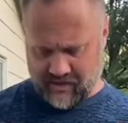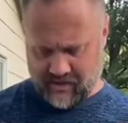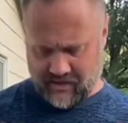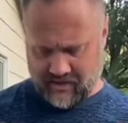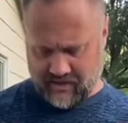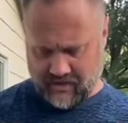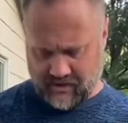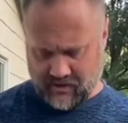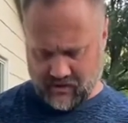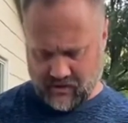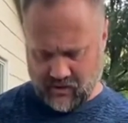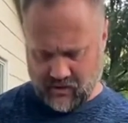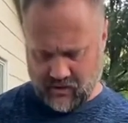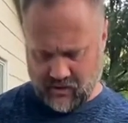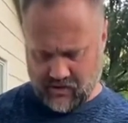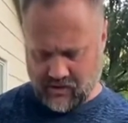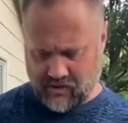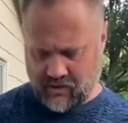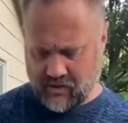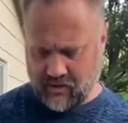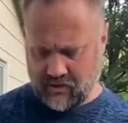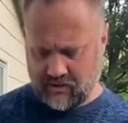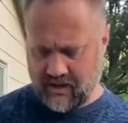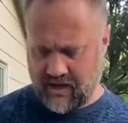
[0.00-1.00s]
these turrets
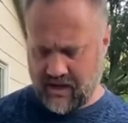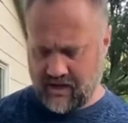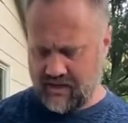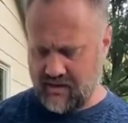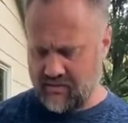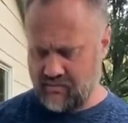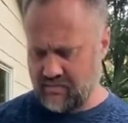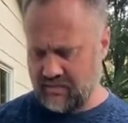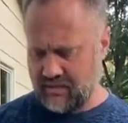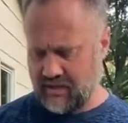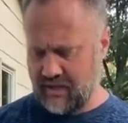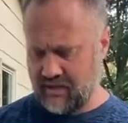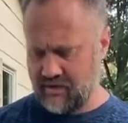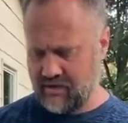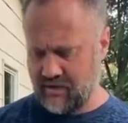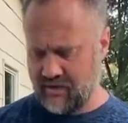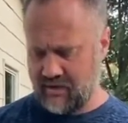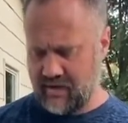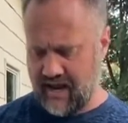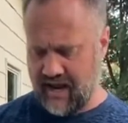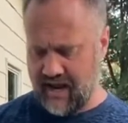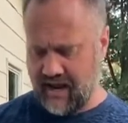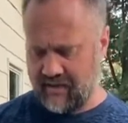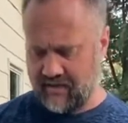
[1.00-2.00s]
here lock in place on
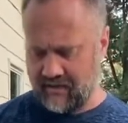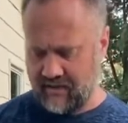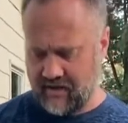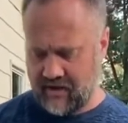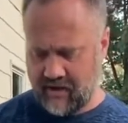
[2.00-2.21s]
the Athlon